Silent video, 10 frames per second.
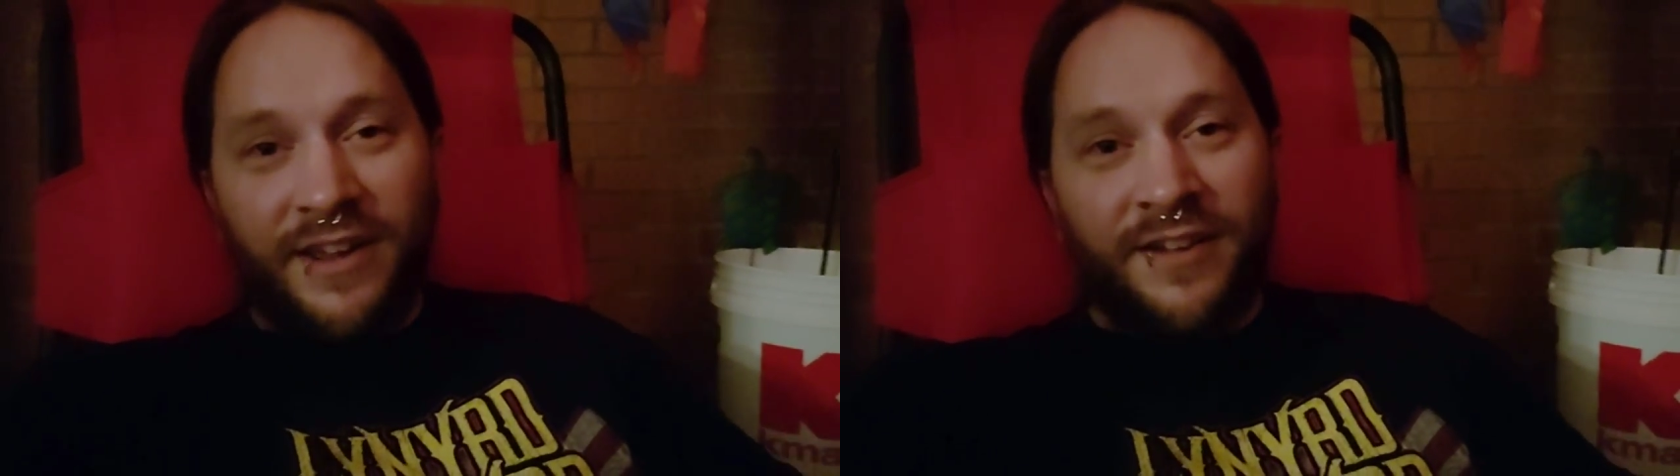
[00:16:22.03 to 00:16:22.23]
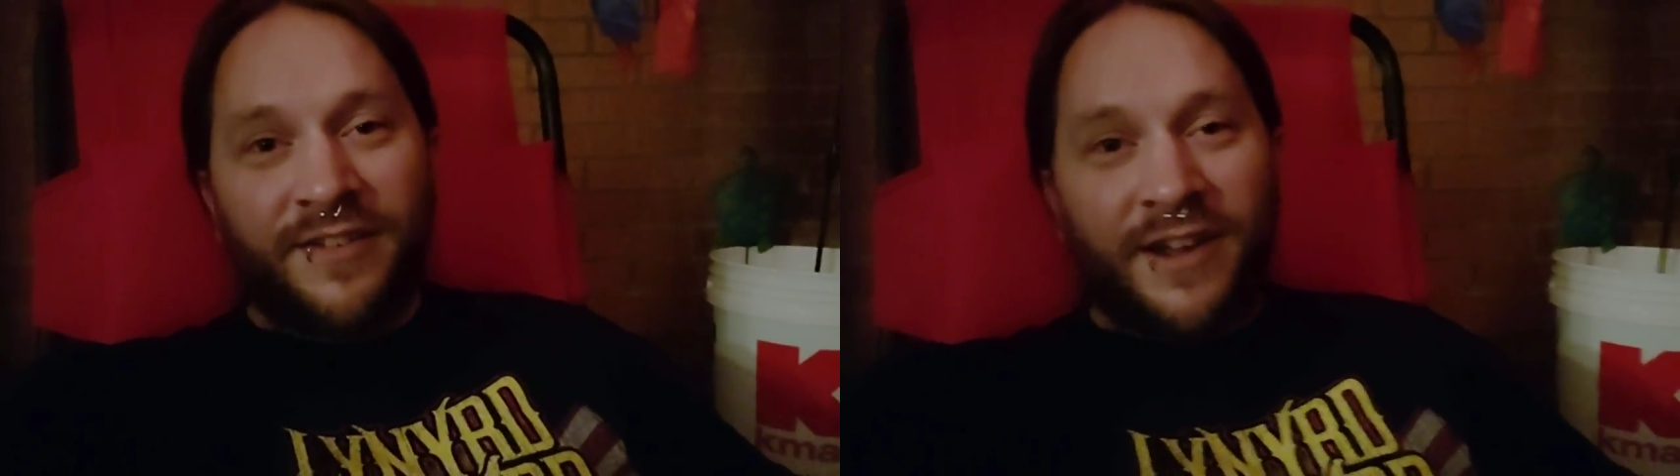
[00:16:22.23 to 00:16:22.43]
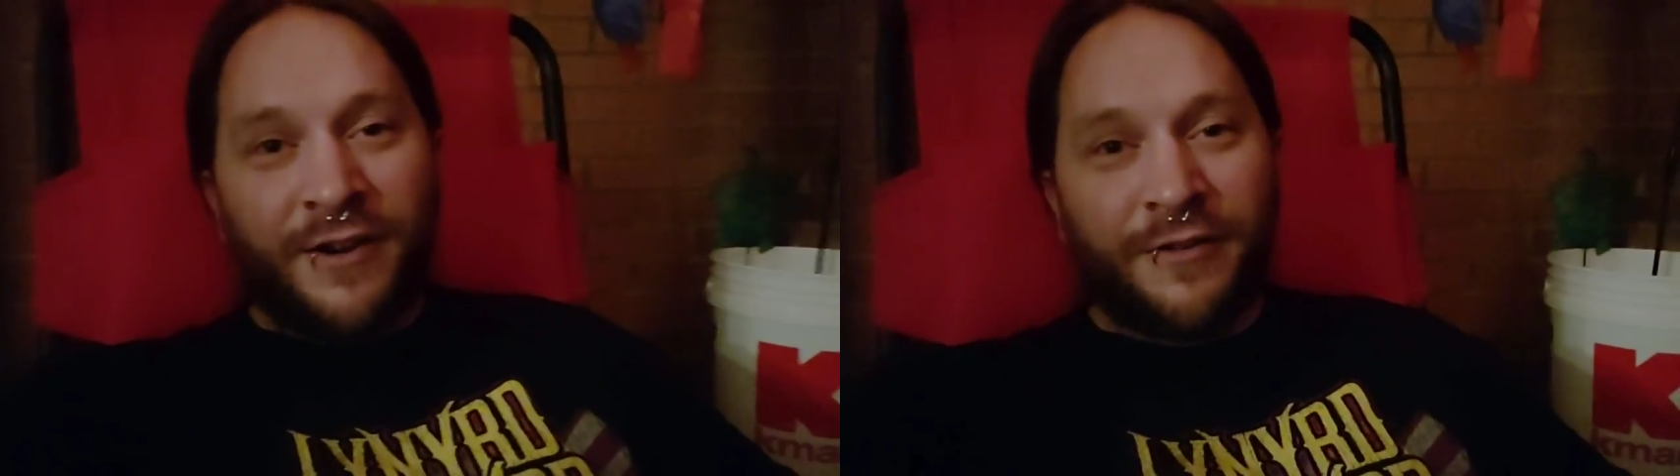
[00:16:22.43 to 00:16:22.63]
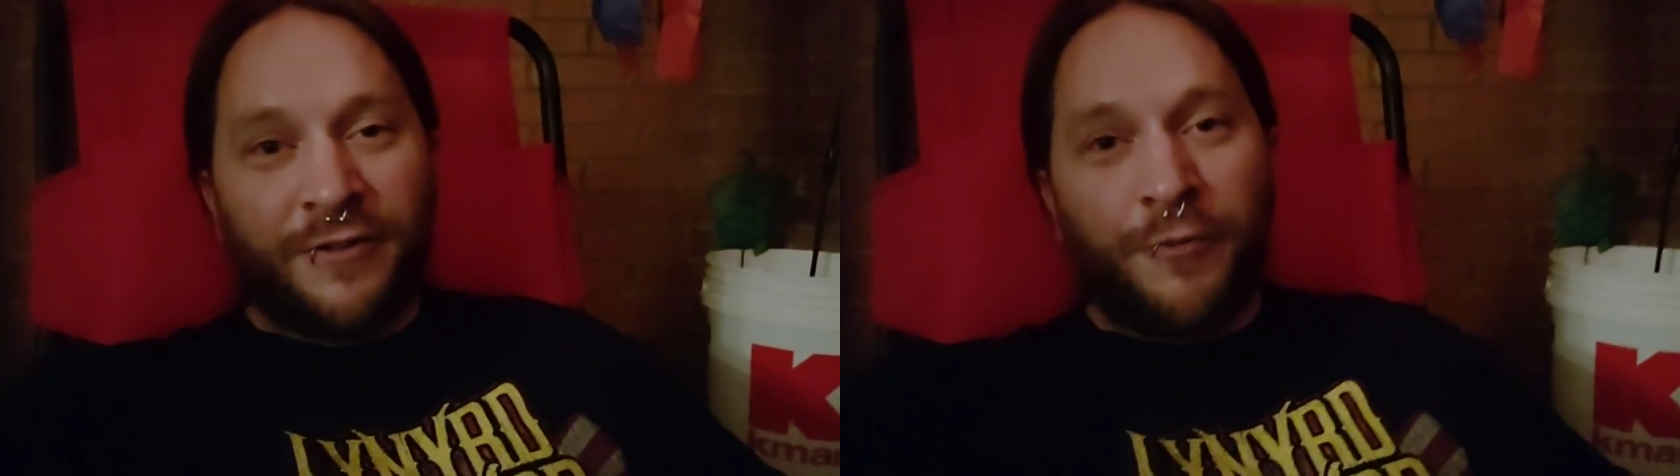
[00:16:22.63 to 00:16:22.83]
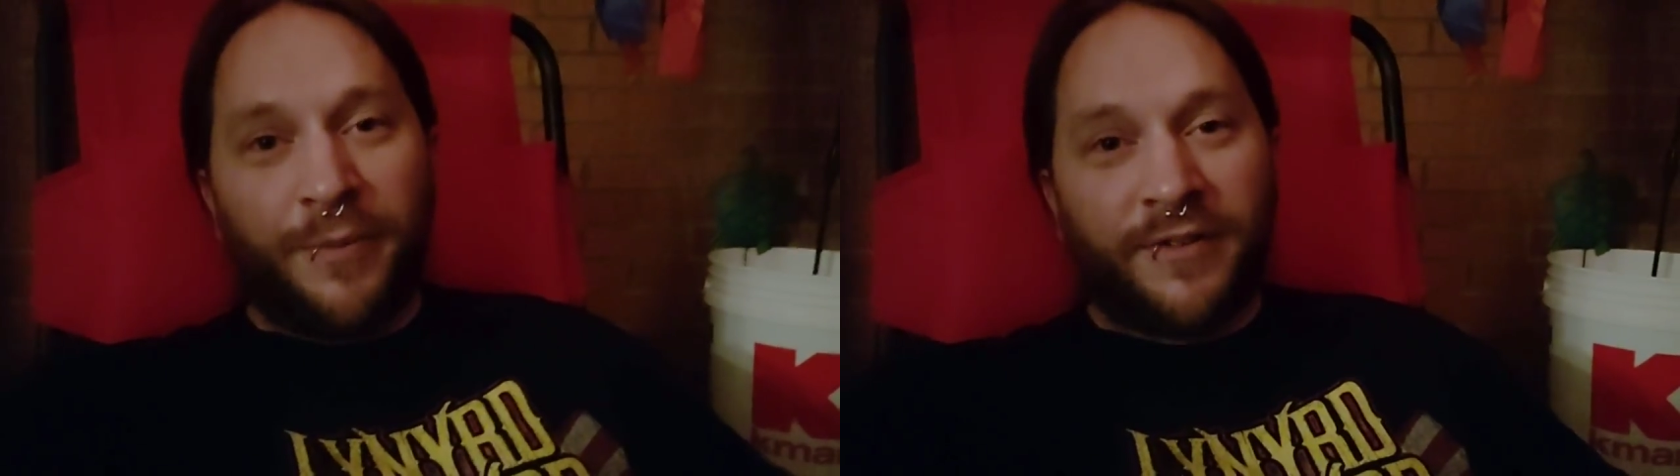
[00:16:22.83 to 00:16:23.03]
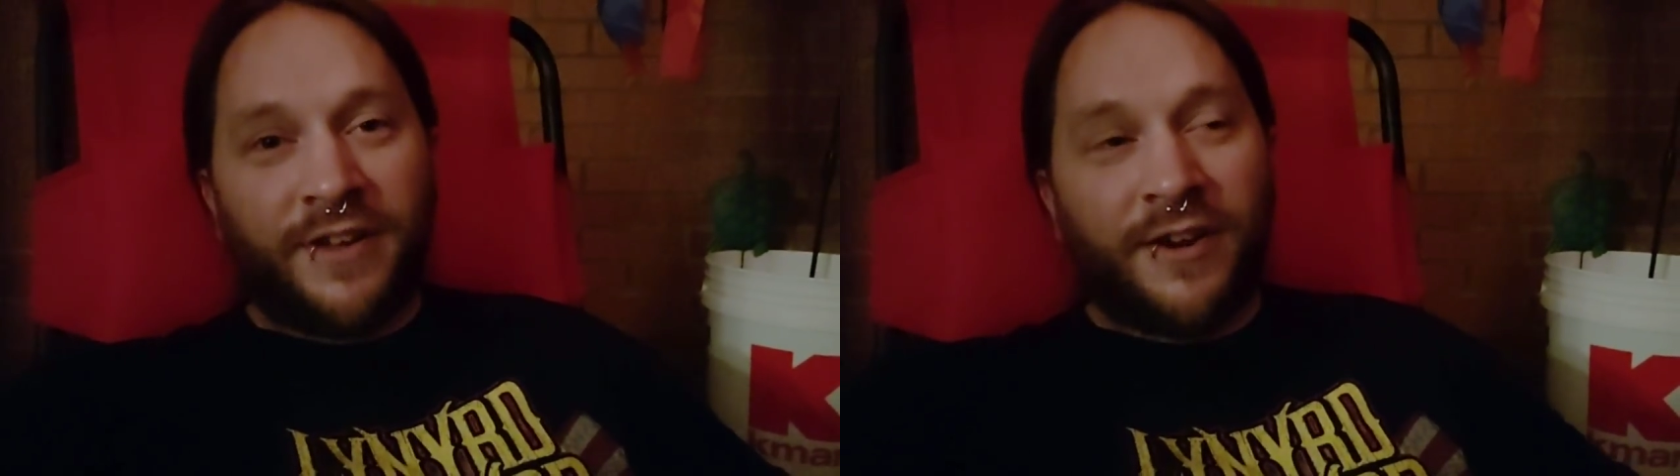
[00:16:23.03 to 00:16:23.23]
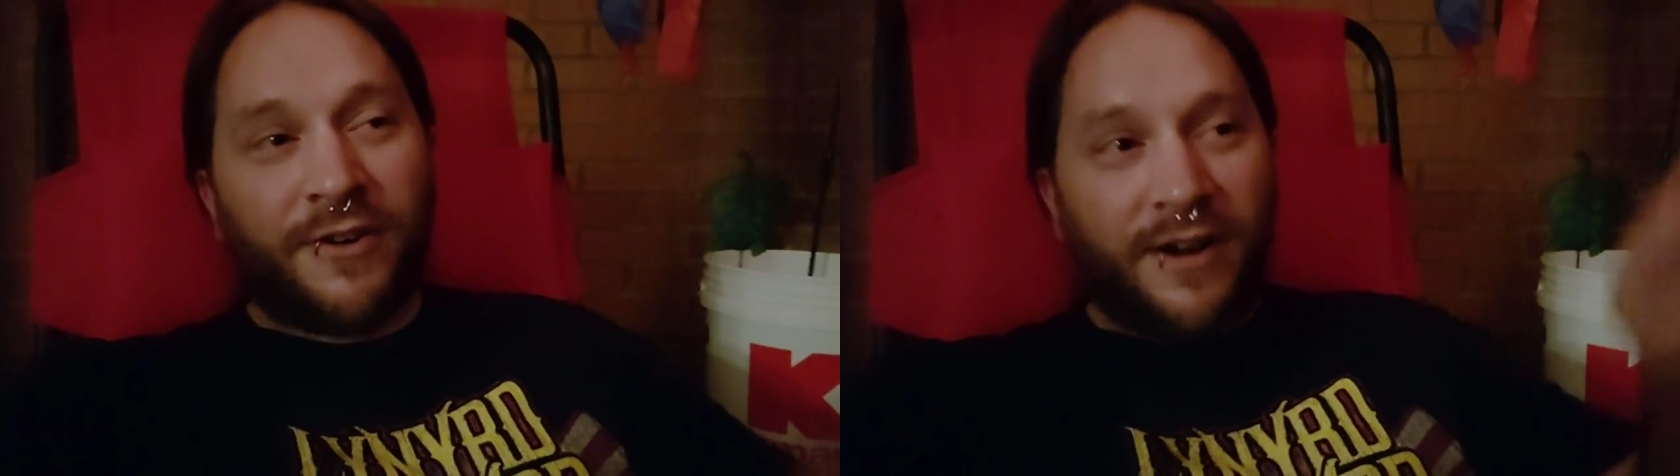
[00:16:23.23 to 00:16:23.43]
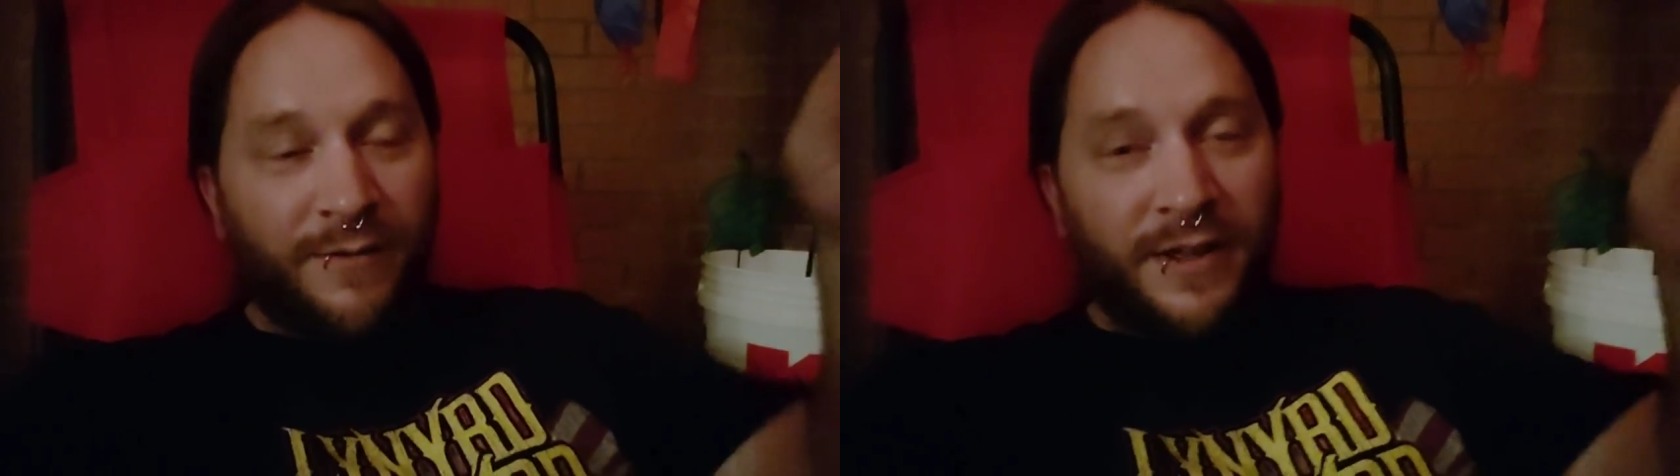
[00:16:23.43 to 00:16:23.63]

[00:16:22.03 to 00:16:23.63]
inside a supercenter